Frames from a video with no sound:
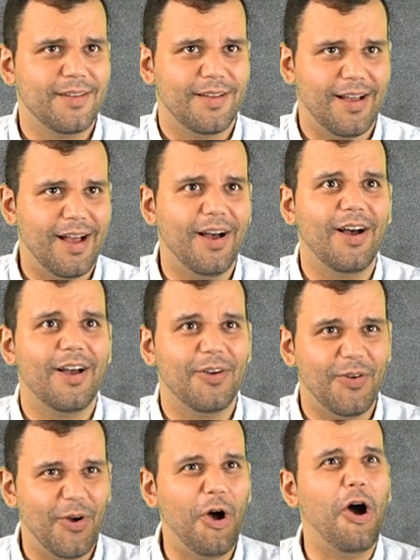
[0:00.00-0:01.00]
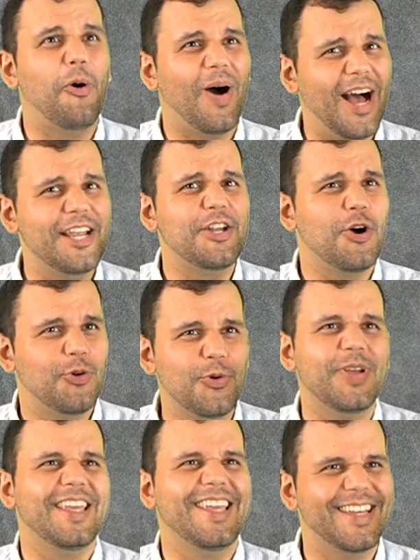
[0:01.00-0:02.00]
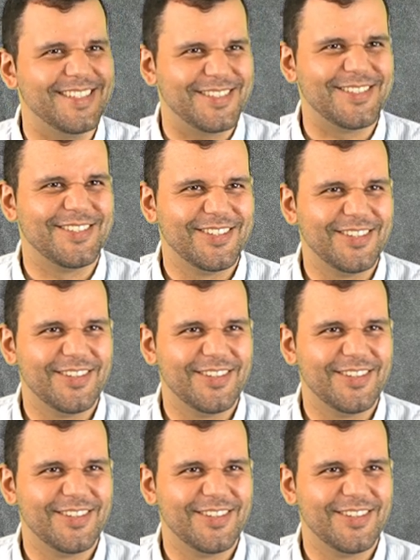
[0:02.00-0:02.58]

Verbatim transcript: Oh, I know who he oh, is. Oh, I know who he is.